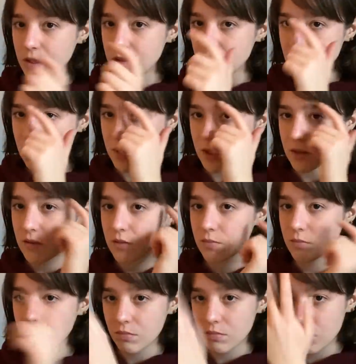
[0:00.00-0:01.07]
to do this
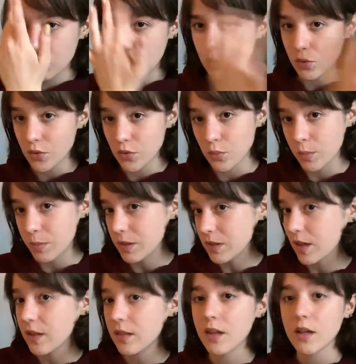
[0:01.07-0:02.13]
cool swoopy
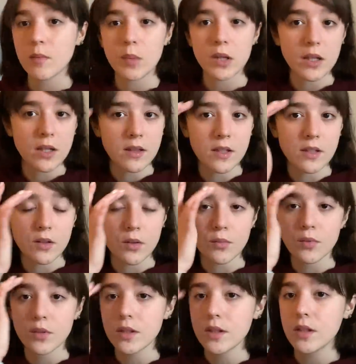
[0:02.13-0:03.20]
side thing, but like they don't
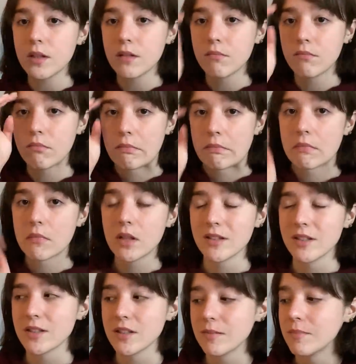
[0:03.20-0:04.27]
really
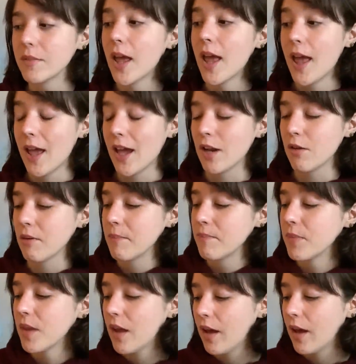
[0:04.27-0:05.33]
listen. Anyway,
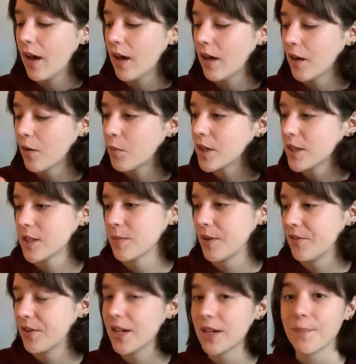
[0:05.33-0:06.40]
uh, what else am I
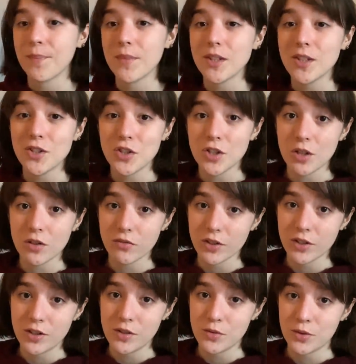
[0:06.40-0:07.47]
reading?
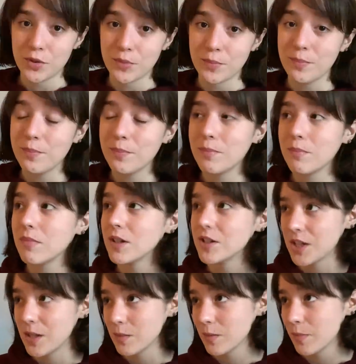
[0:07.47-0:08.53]
Giovanni's Room by
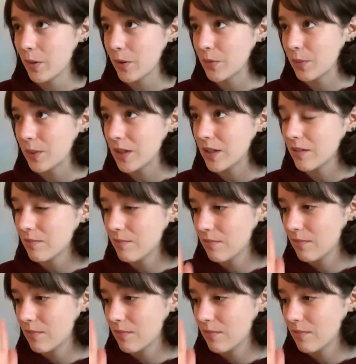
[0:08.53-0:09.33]
James Baldwin.